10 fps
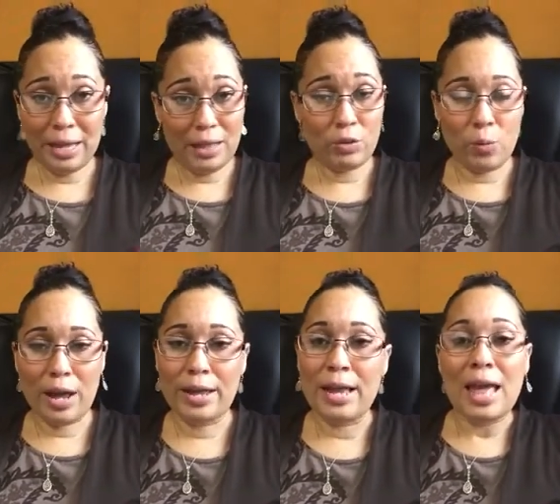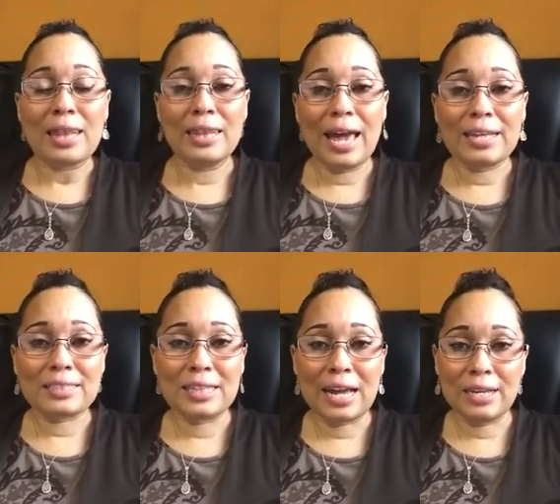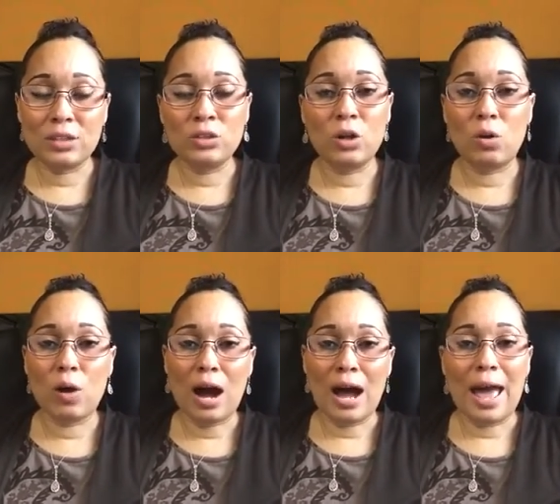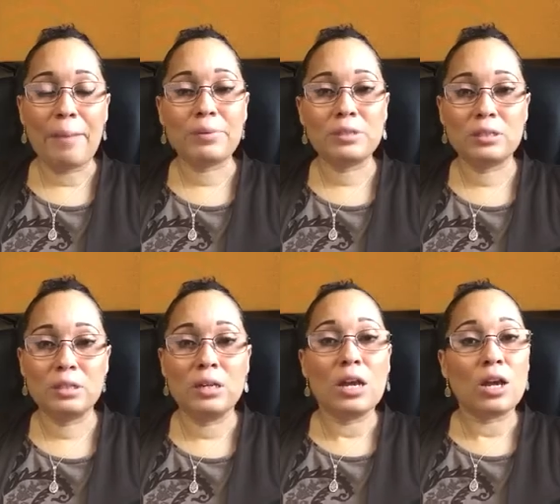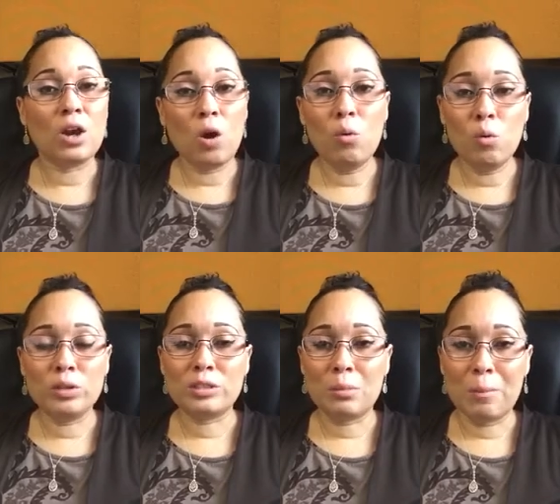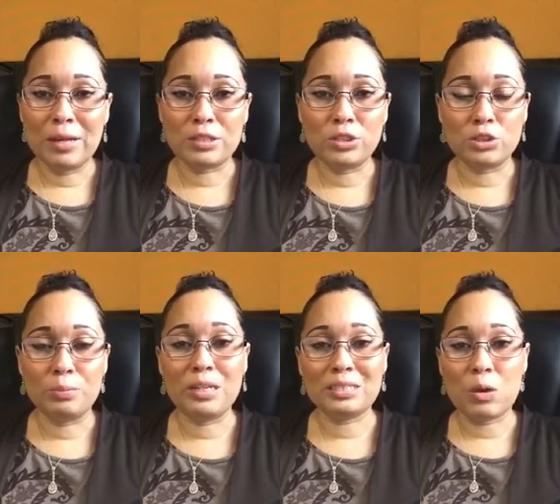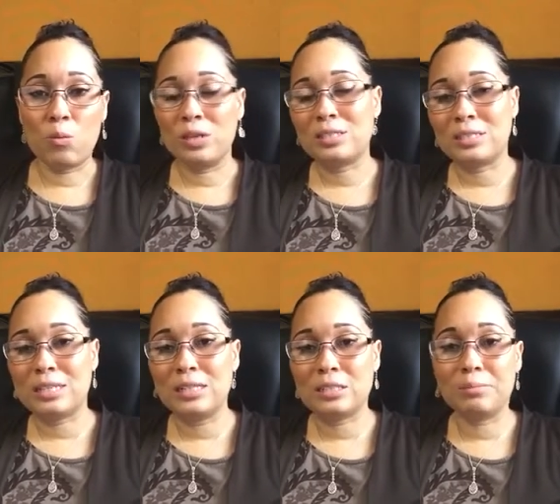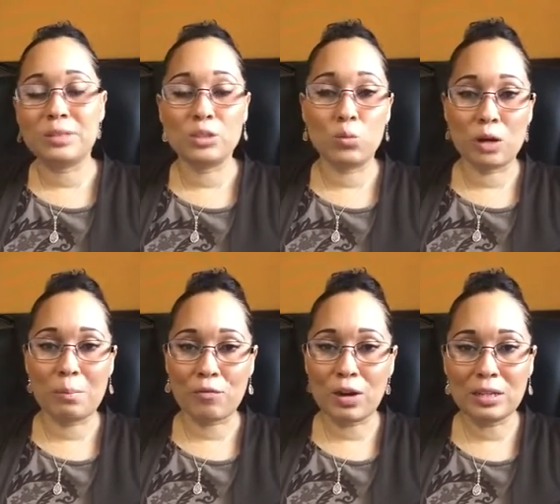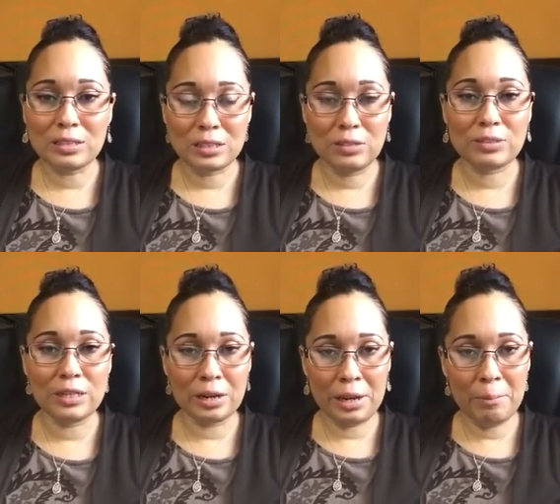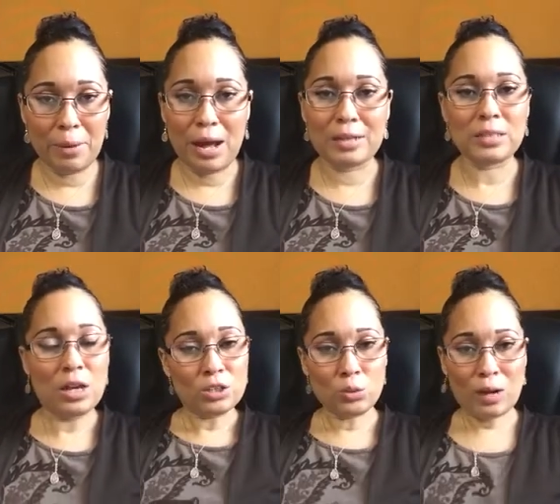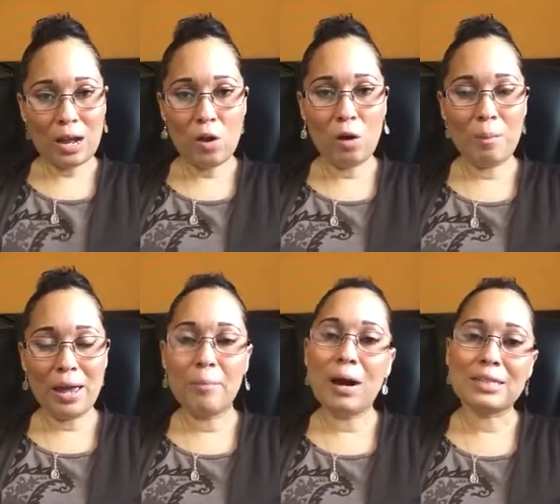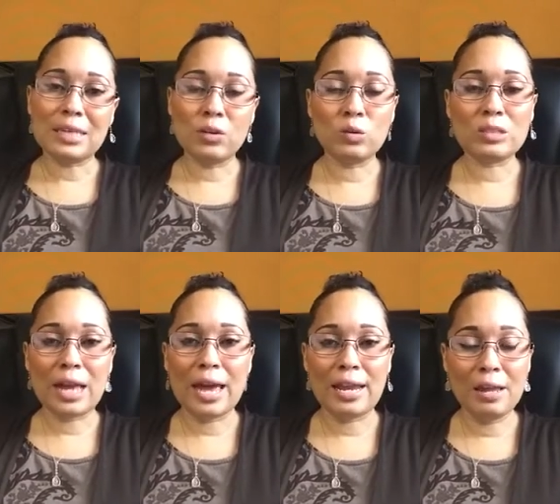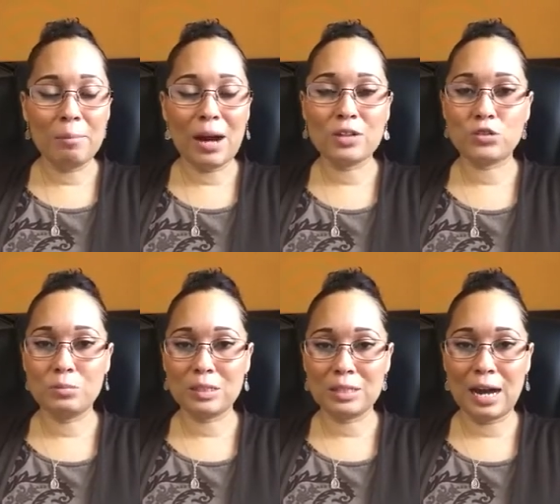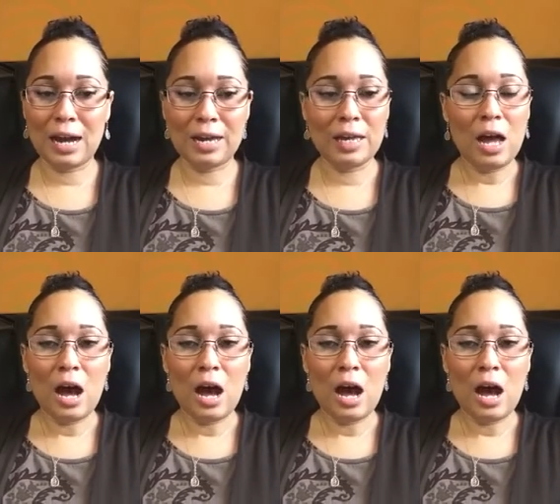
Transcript: either way last night you know i happened to go on to my messenger because i wanted to say something to one of my relatives in their inbox so when i go on my inbox i noticed i had an inbox from this guy